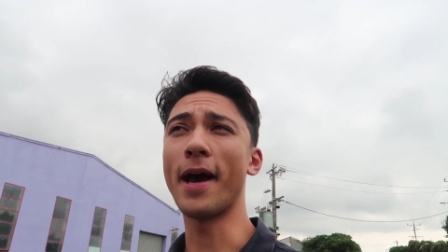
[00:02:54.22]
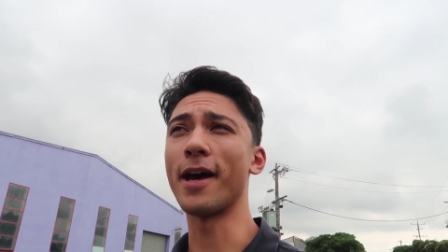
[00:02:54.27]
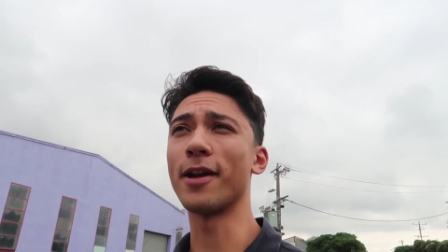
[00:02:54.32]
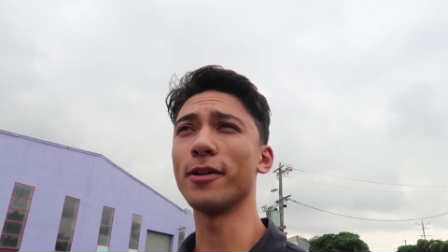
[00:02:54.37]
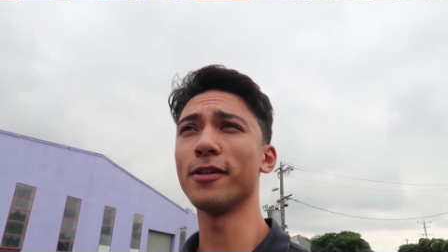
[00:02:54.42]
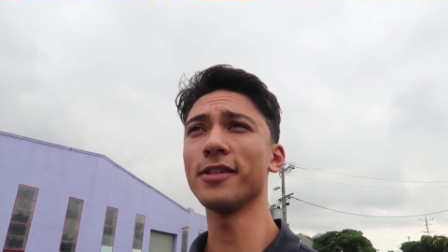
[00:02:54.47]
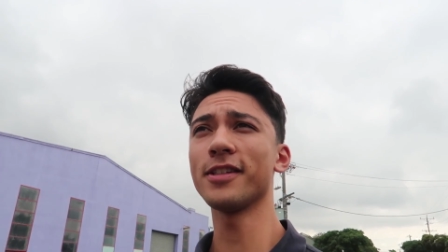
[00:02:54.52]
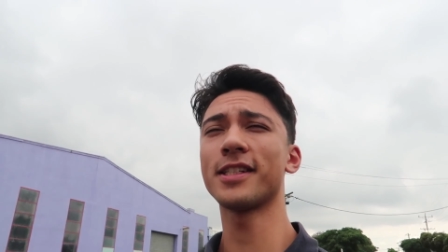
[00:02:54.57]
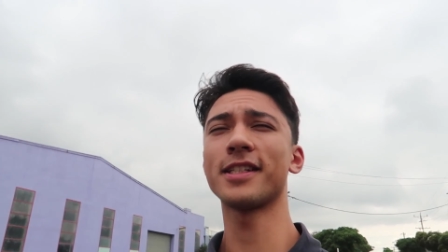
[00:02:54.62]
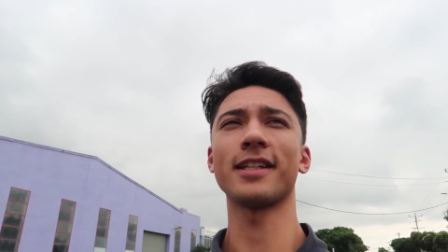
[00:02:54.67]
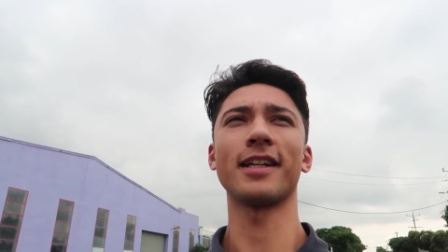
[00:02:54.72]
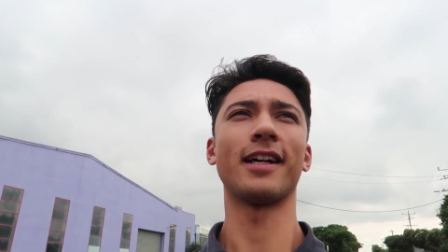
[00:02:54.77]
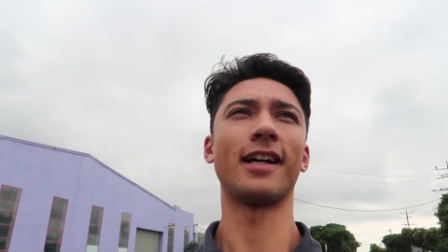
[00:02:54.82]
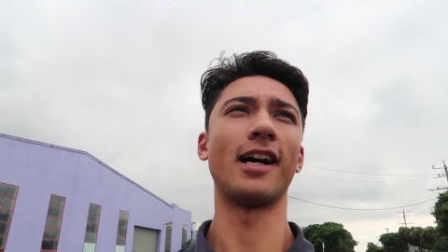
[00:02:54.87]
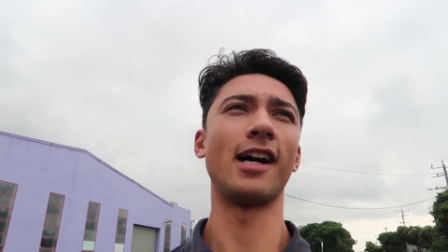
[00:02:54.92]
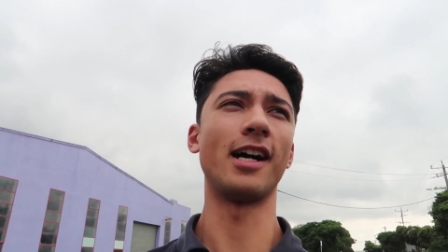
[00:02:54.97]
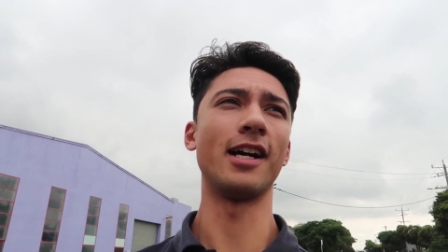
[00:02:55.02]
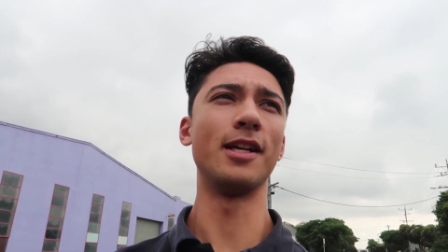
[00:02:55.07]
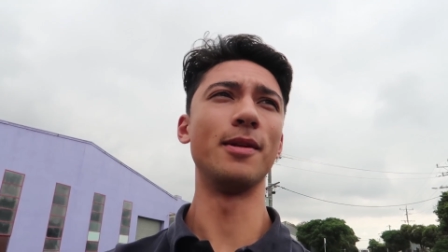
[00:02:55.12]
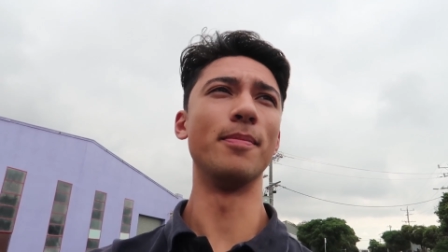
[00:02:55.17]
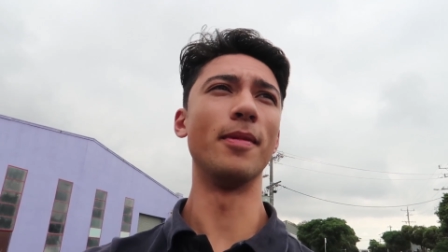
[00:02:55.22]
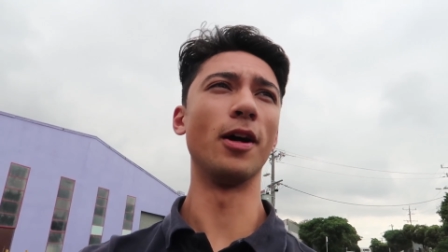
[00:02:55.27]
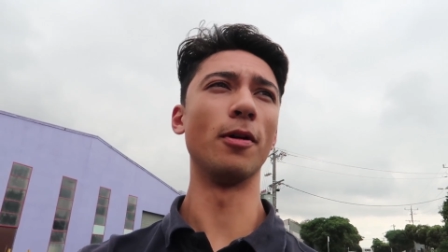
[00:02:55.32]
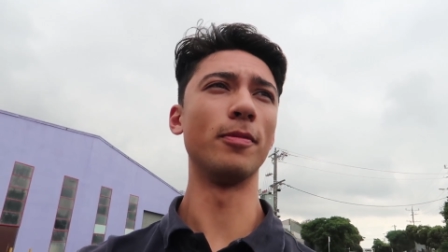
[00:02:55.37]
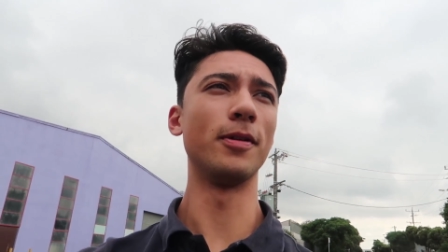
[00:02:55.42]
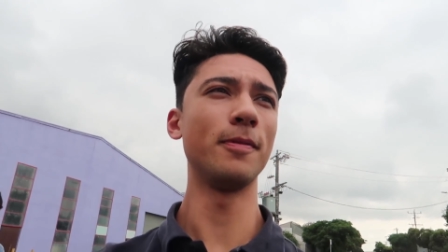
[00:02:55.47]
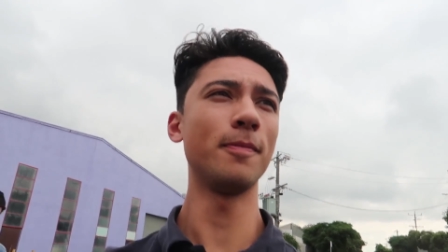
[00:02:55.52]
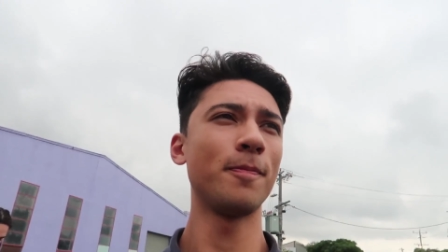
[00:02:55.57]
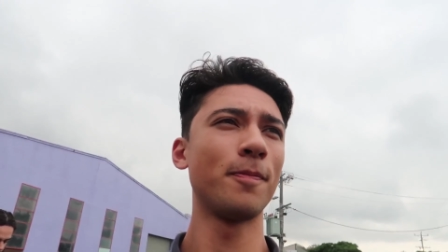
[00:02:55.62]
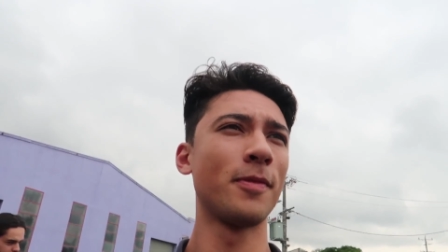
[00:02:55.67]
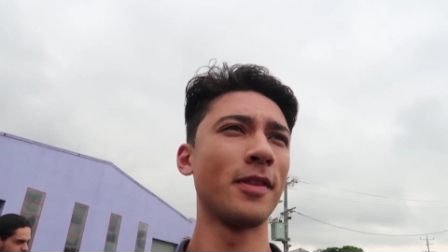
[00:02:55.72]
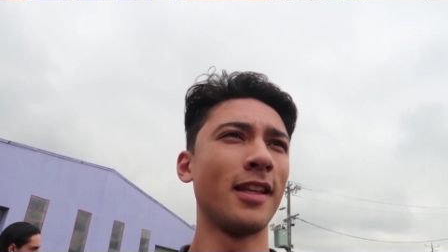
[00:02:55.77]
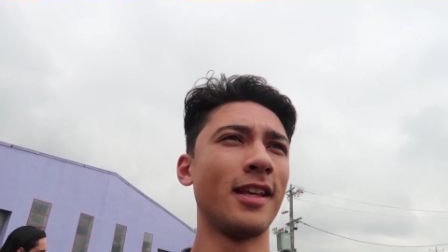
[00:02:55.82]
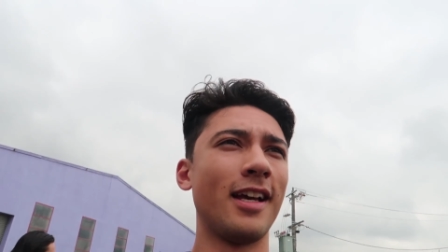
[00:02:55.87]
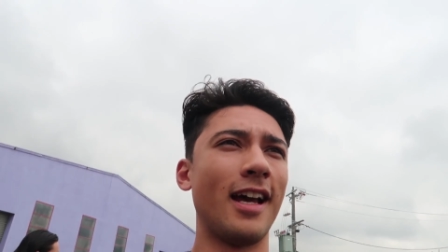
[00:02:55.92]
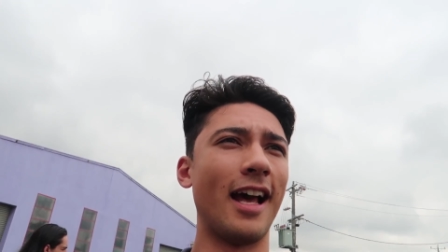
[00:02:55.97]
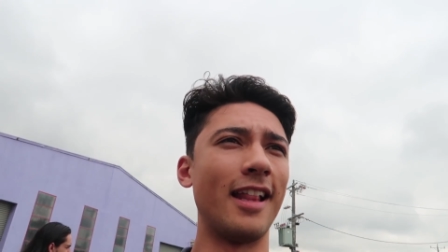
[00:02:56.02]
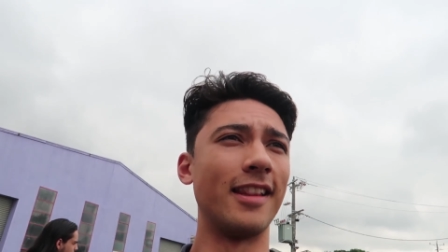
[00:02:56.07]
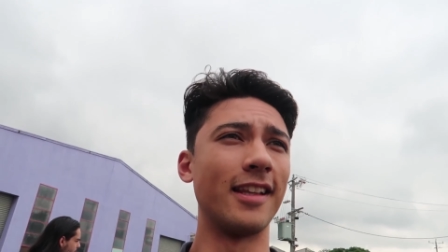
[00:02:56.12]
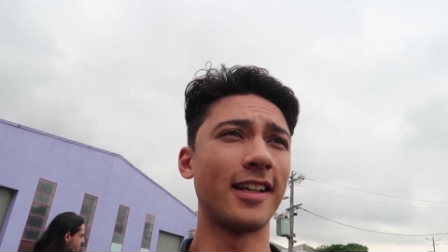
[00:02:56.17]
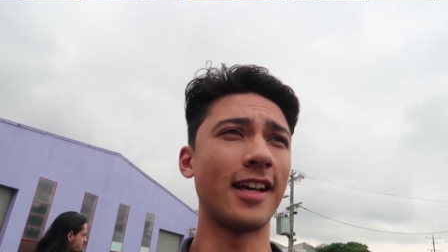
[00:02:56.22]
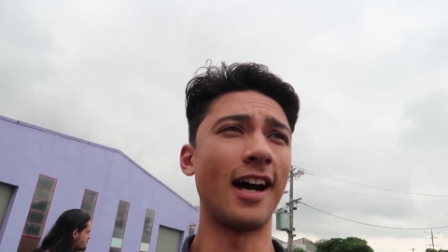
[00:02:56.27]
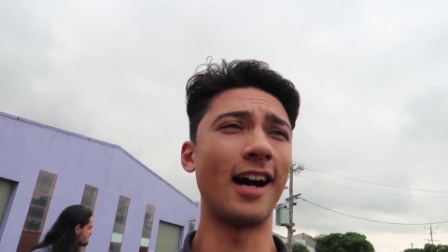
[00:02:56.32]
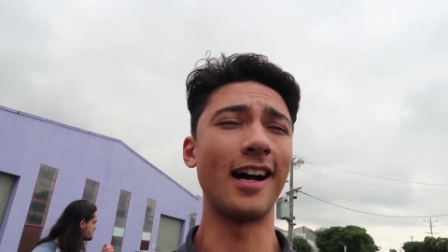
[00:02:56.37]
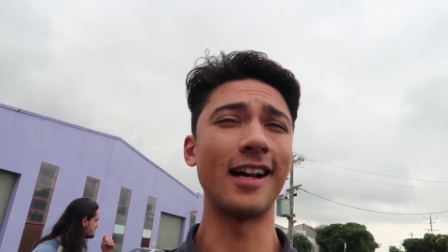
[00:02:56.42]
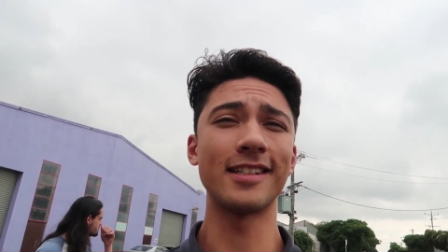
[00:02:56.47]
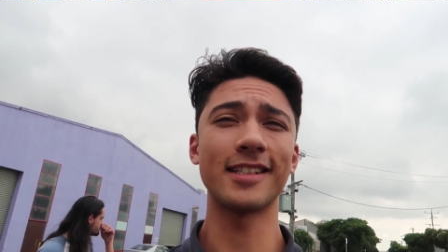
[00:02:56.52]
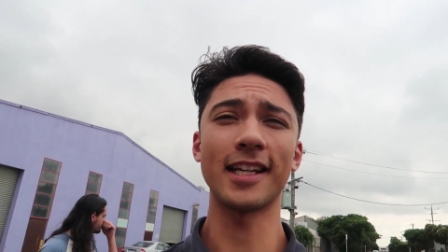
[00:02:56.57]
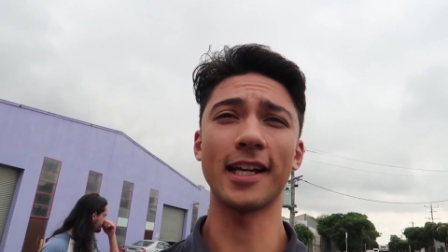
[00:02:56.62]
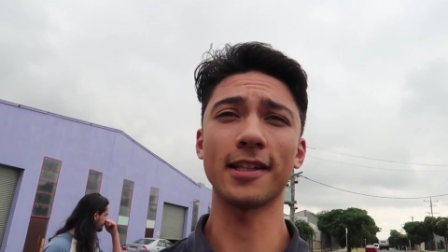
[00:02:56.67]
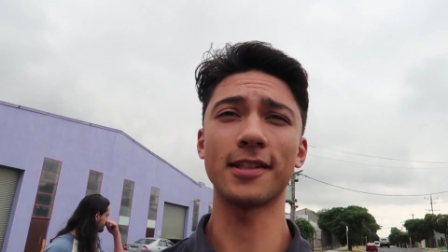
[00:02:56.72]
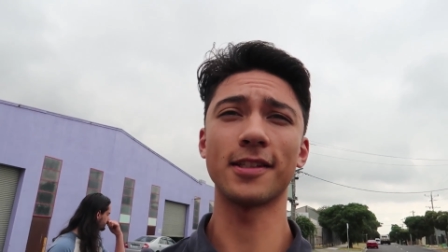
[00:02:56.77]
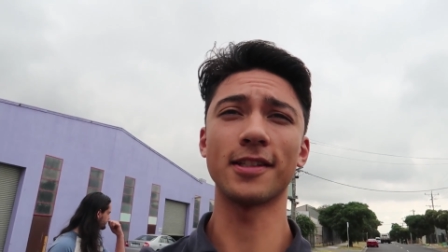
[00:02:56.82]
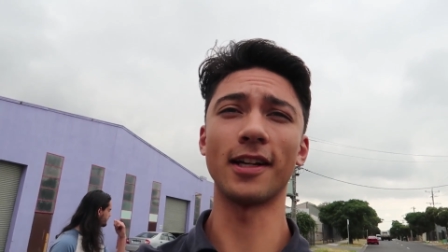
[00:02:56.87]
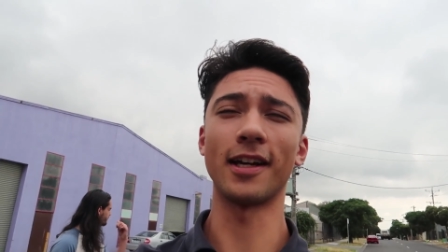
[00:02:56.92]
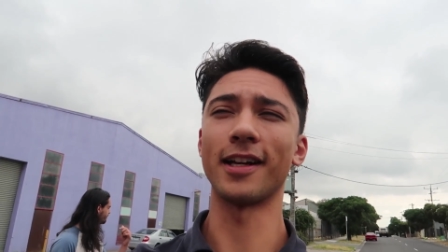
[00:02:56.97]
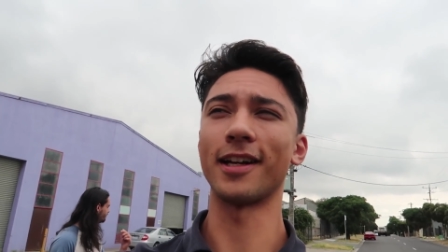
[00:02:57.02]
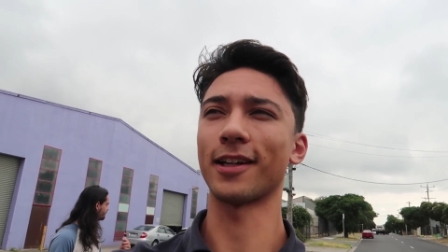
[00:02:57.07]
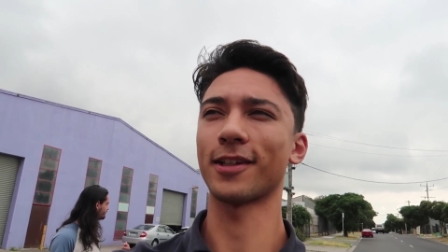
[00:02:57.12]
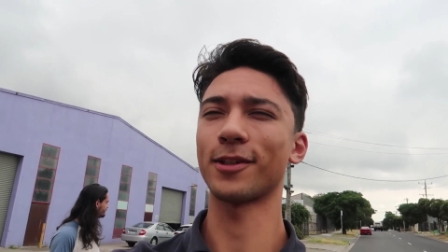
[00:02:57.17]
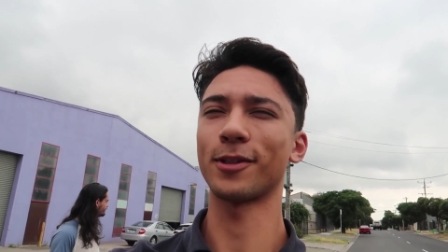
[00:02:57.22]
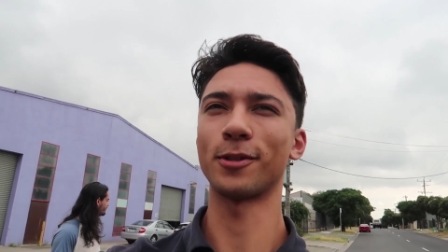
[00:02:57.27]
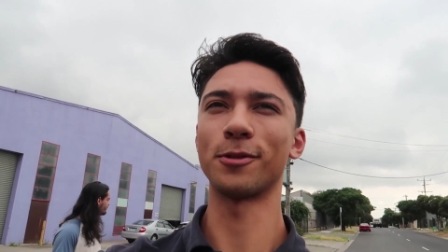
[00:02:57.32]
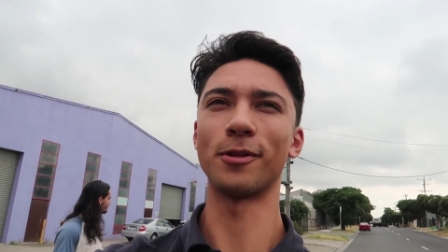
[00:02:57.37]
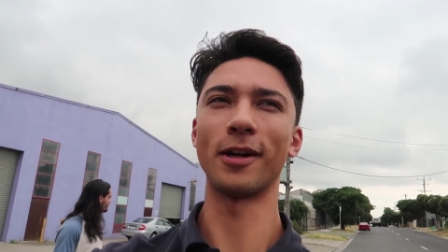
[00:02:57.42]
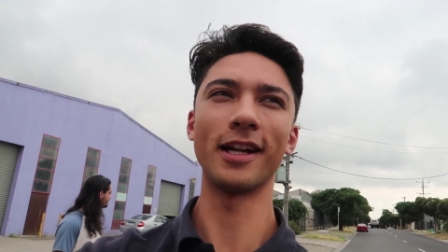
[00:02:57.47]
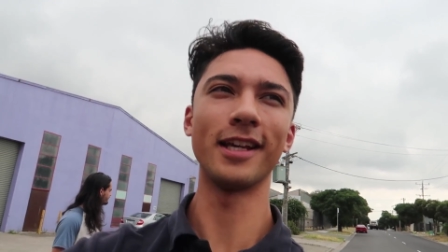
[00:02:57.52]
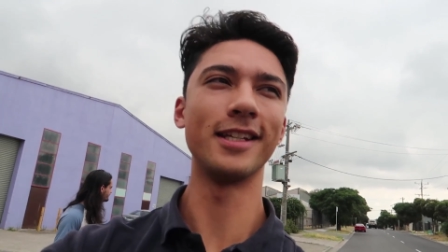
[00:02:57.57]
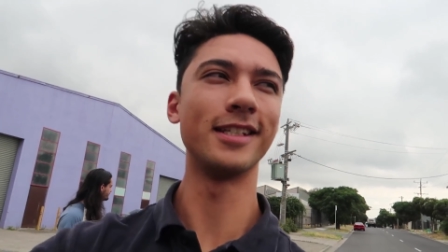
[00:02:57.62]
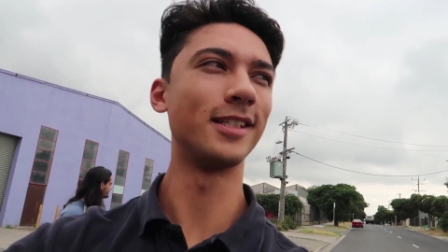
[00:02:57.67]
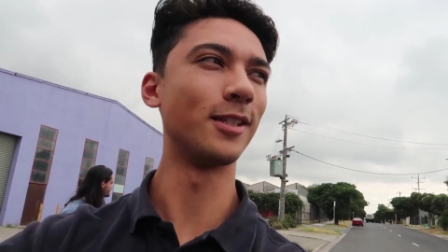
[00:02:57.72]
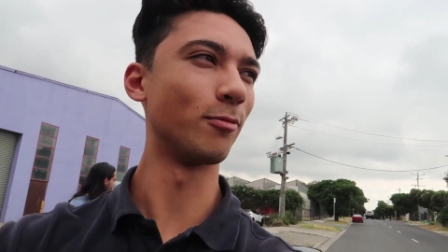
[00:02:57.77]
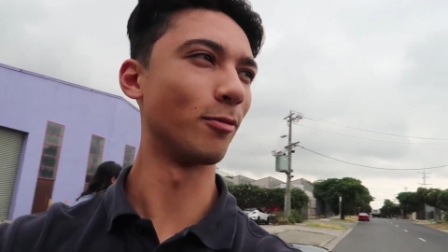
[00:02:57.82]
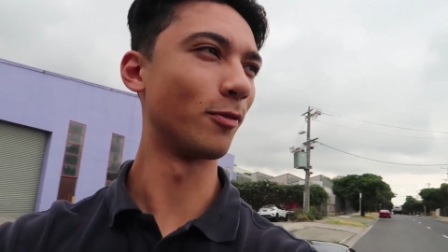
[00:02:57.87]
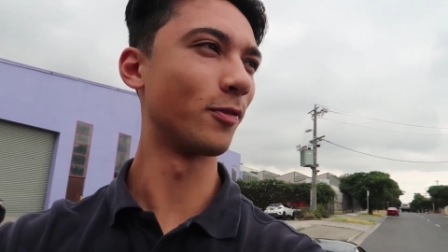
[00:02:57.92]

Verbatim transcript: Panels uh, in Melbourne and the cars outside are crazy.